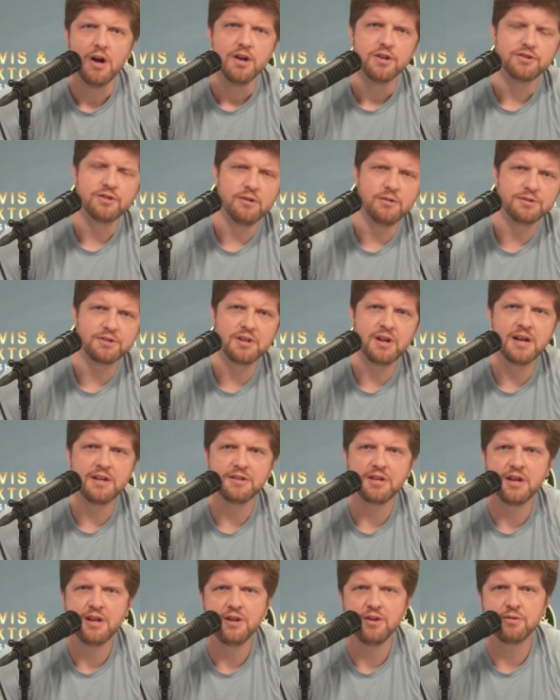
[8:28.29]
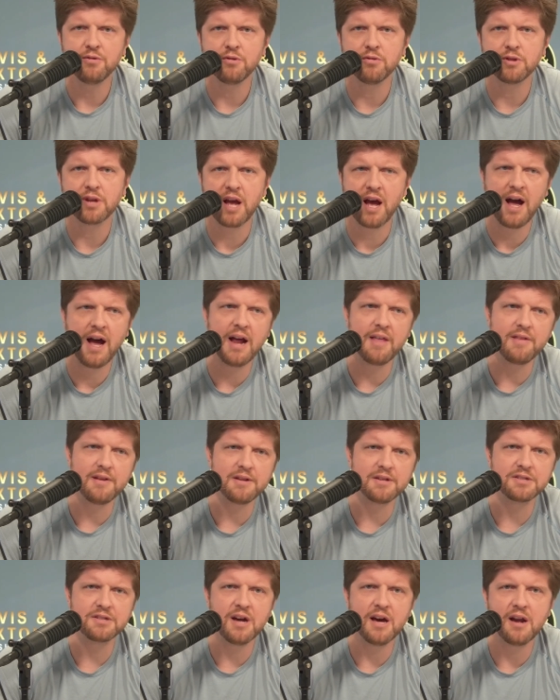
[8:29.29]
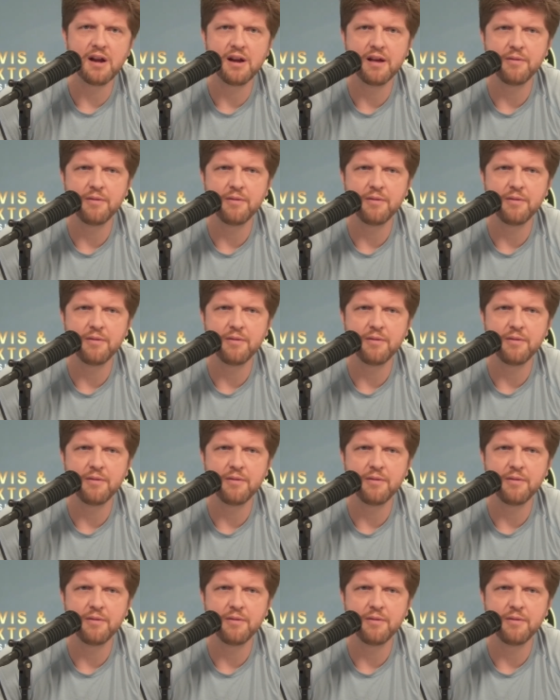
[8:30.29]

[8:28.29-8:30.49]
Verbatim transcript: So it's an 18-year-old guy that decided